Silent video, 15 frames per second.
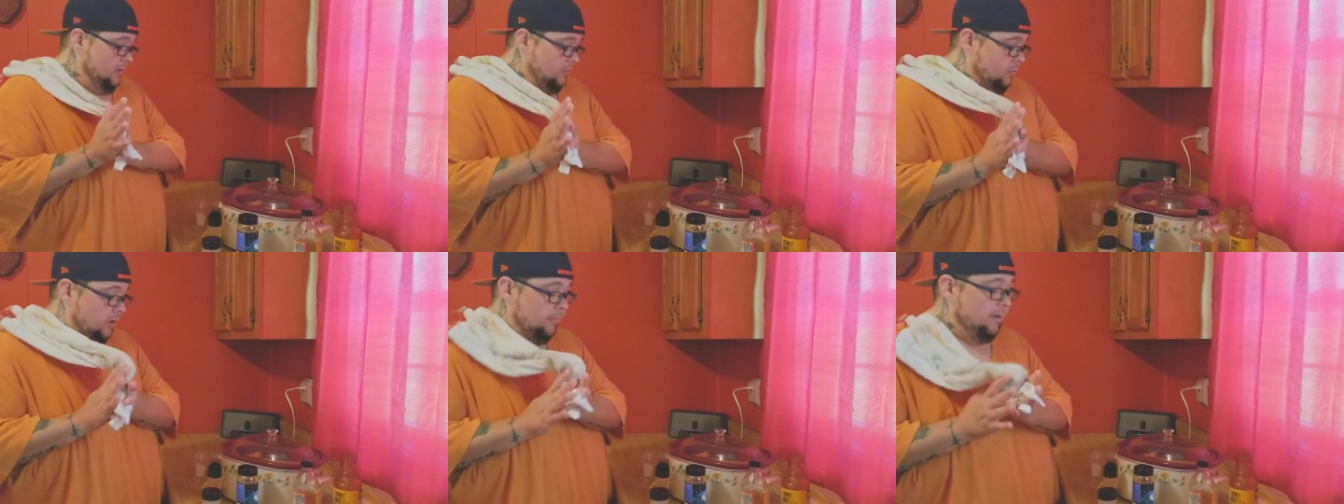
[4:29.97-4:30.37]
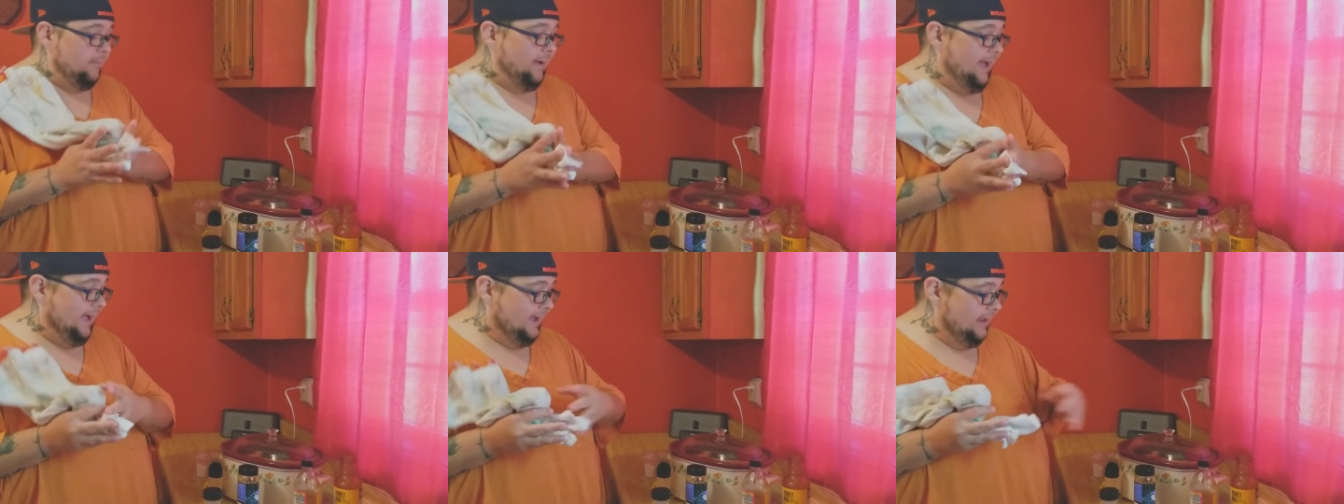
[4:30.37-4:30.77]
we'll be
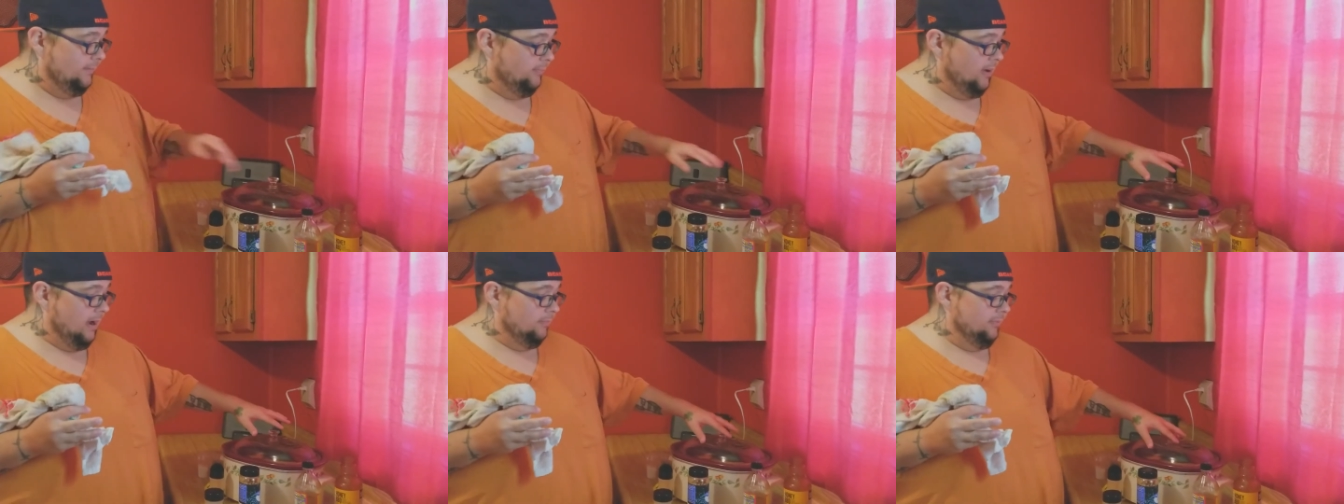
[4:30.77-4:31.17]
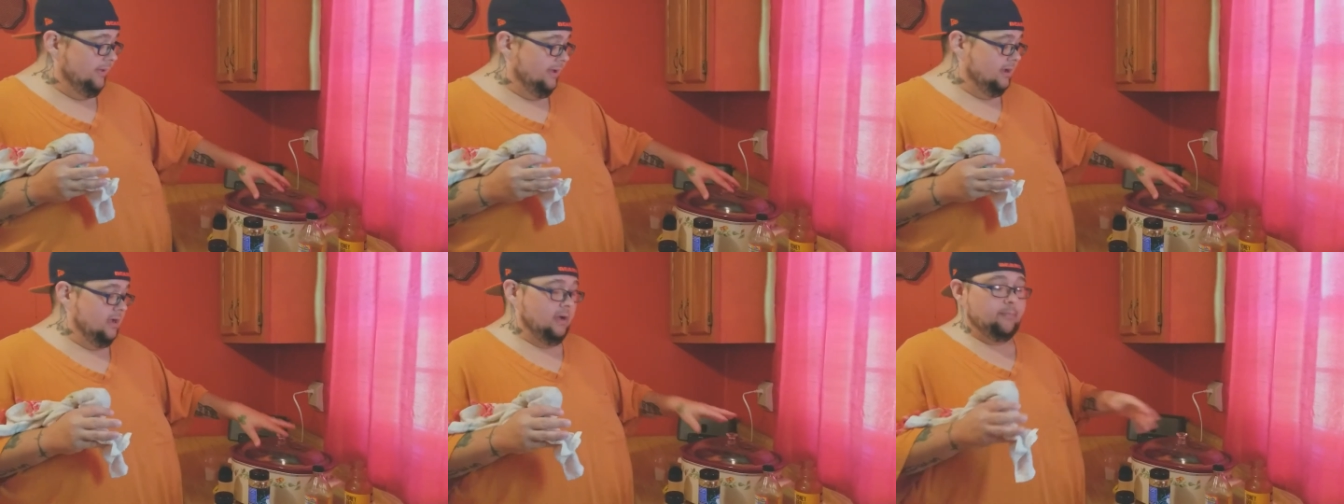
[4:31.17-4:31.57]
back in probably
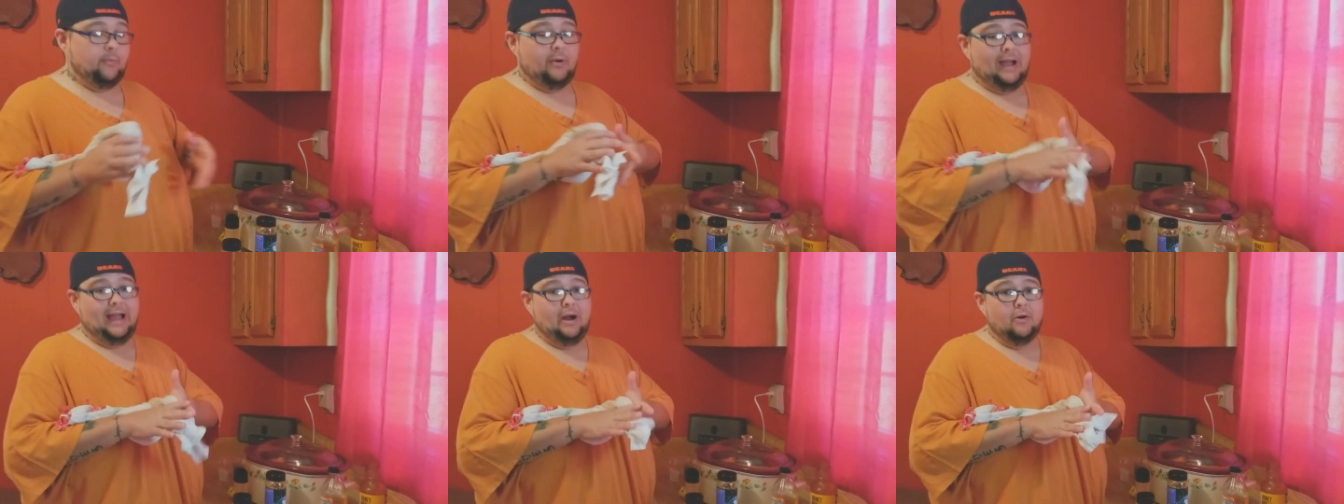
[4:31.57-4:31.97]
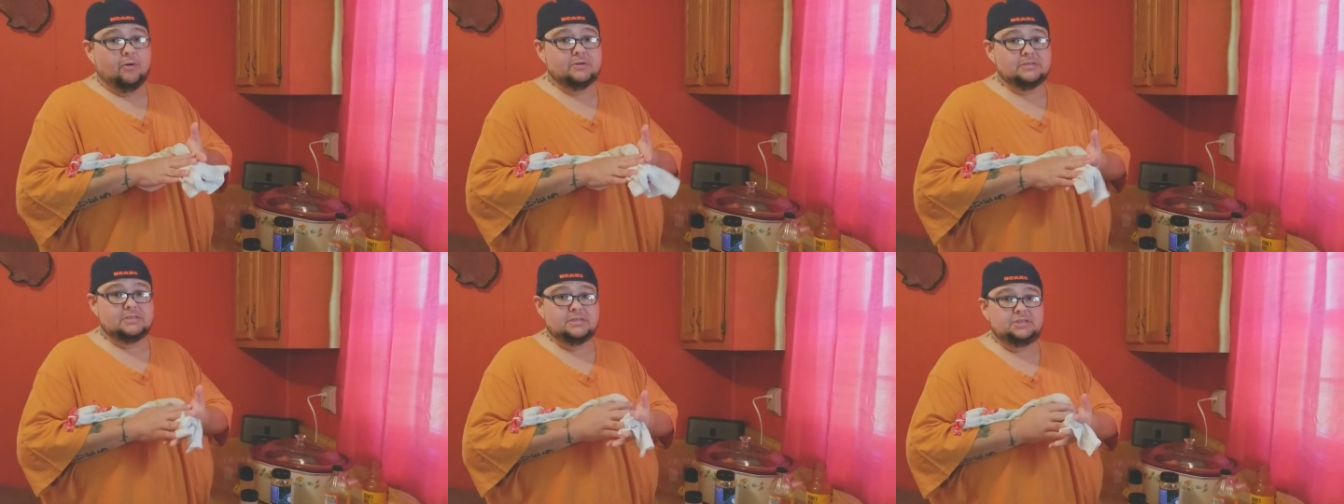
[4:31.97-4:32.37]
a couple
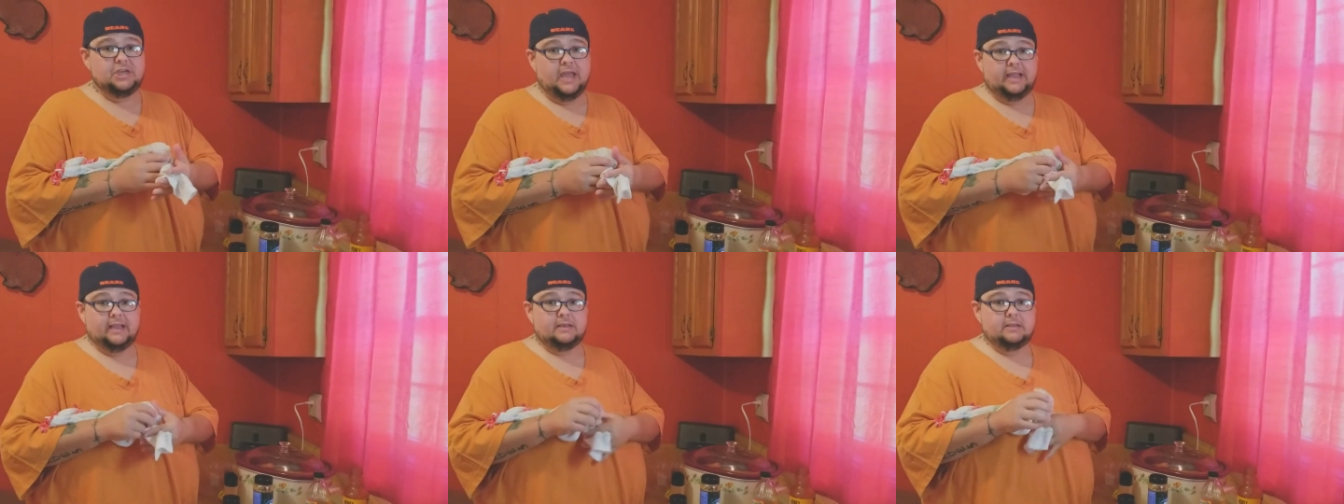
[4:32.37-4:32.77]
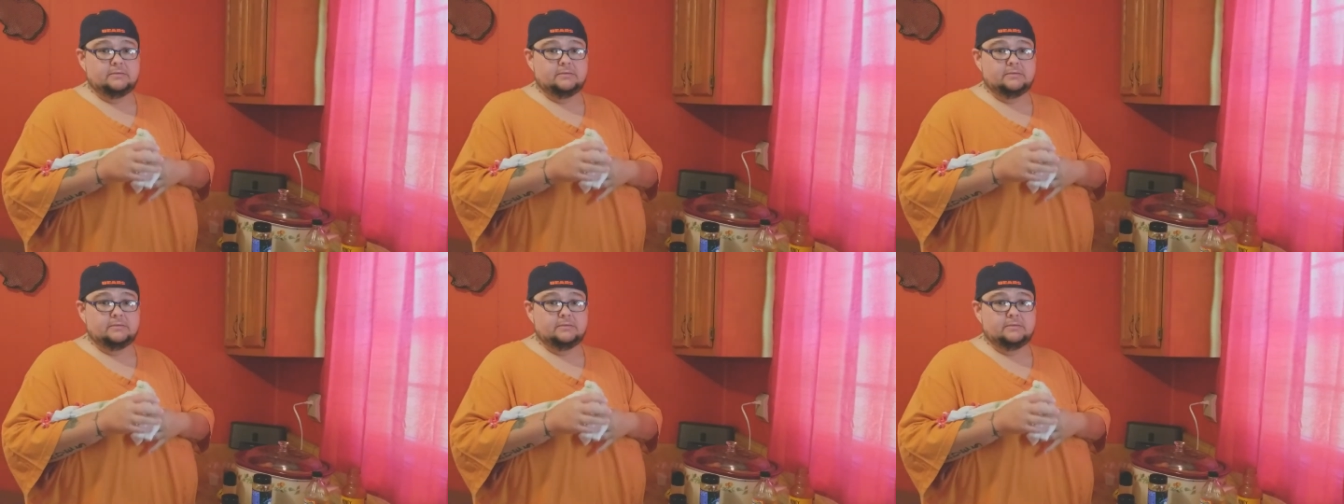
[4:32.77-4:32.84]
hours to check it,